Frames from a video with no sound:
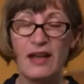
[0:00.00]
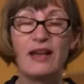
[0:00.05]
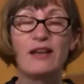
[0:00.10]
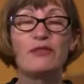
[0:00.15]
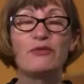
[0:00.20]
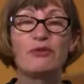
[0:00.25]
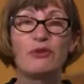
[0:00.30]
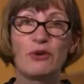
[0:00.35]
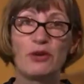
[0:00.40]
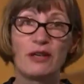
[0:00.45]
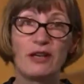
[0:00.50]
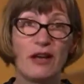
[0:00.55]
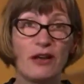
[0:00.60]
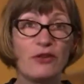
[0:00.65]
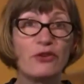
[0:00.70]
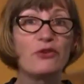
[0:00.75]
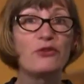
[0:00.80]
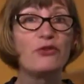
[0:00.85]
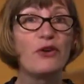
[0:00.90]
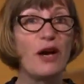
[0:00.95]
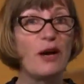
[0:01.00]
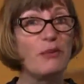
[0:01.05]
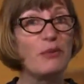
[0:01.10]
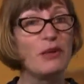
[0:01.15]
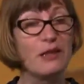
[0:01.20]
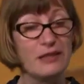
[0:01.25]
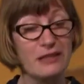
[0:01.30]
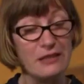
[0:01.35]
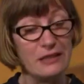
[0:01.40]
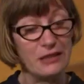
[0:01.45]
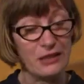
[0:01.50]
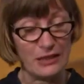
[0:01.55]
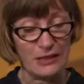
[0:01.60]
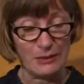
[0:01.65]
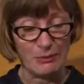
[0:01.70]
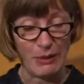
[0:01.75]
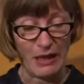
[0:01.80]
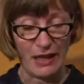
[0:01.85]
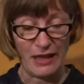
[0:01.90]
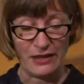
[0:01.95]
and for another fabulous cheese
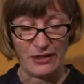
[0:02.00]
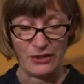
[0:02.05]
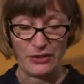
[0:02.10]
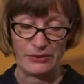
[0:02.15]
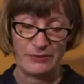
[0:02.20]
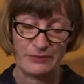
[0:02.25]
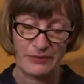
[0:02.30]
platter.